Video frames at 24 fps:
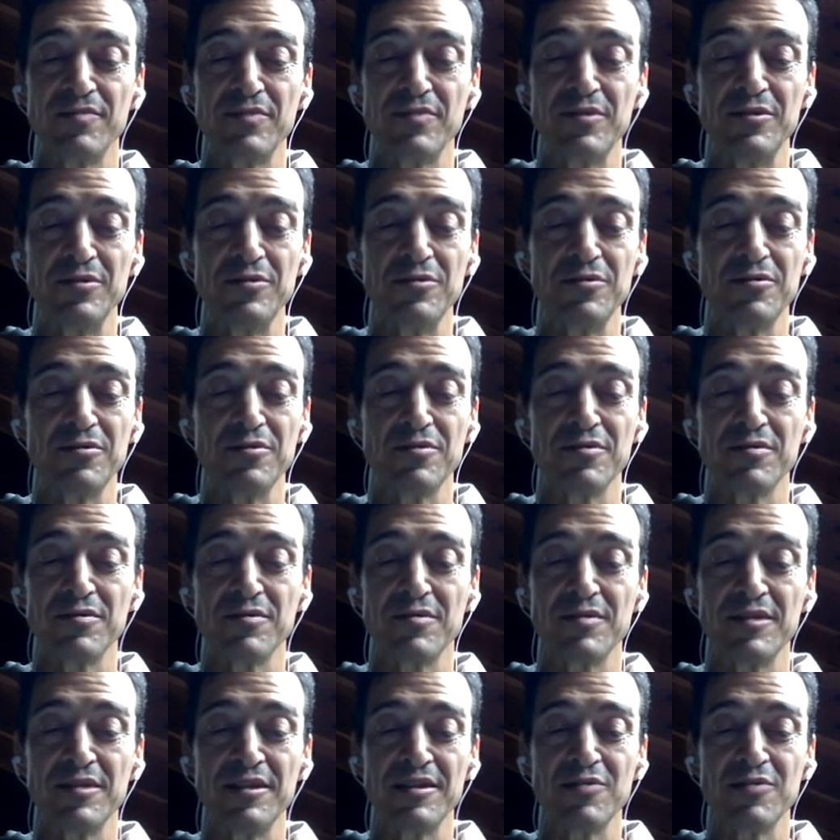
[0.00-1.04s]
to
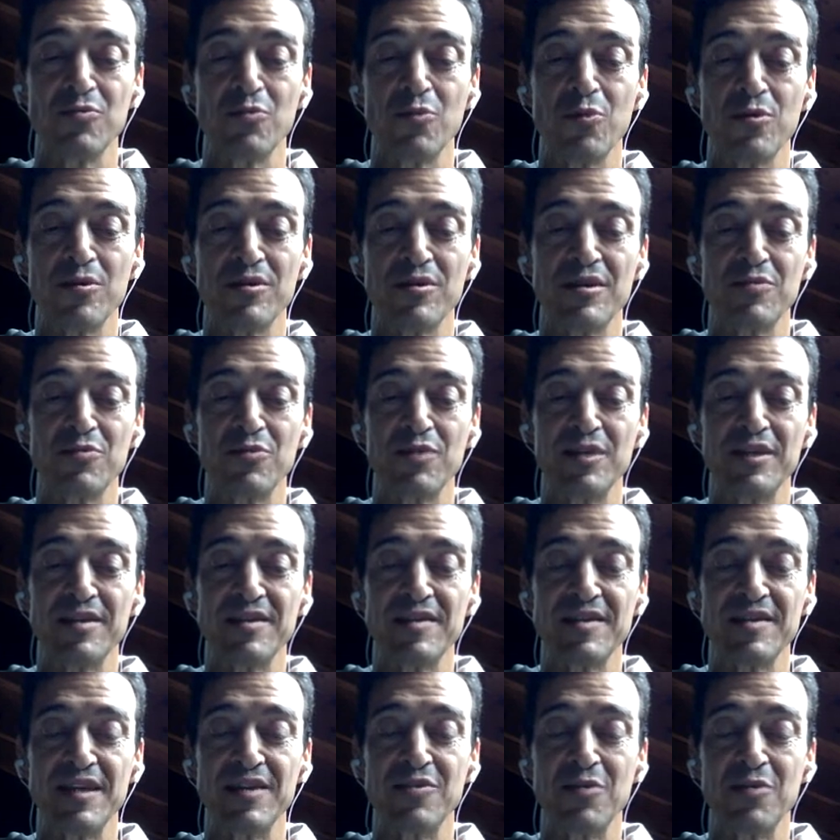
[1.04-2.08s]
certain words that we can
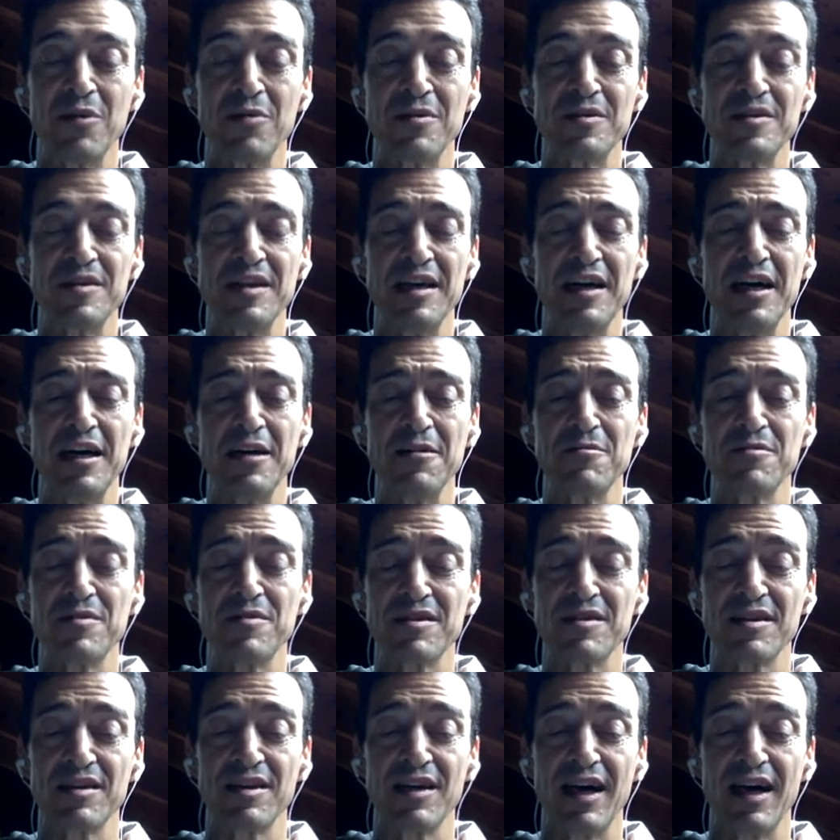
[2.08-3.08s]
say to ourselves.